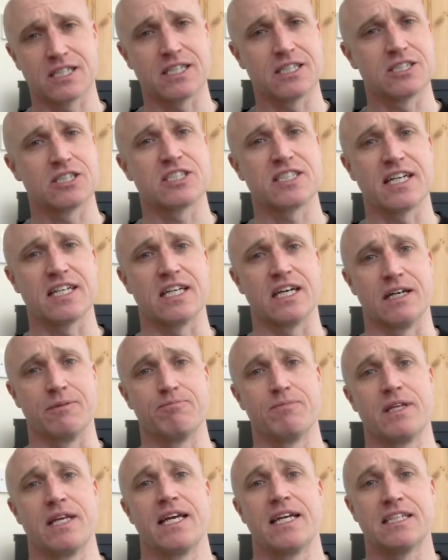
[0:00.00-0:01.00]
consider.
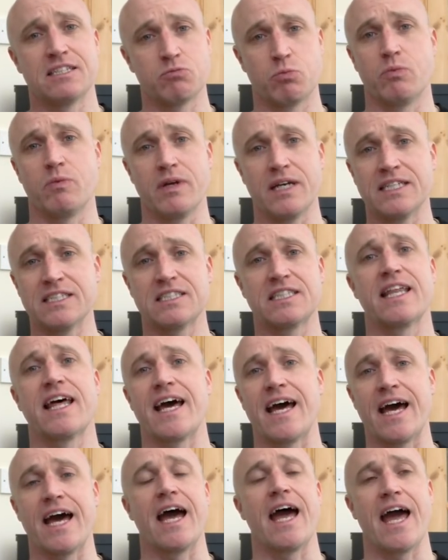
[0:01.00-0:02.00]
Is
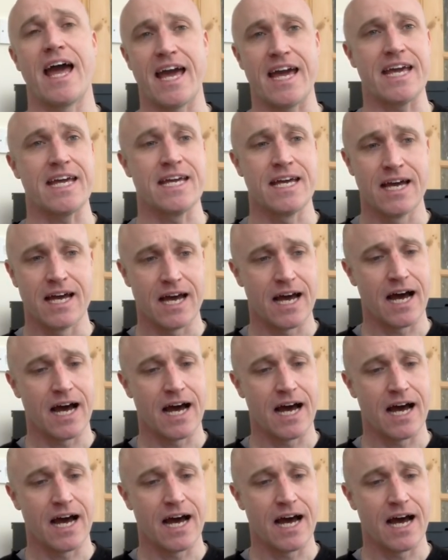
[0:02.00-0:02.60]
there a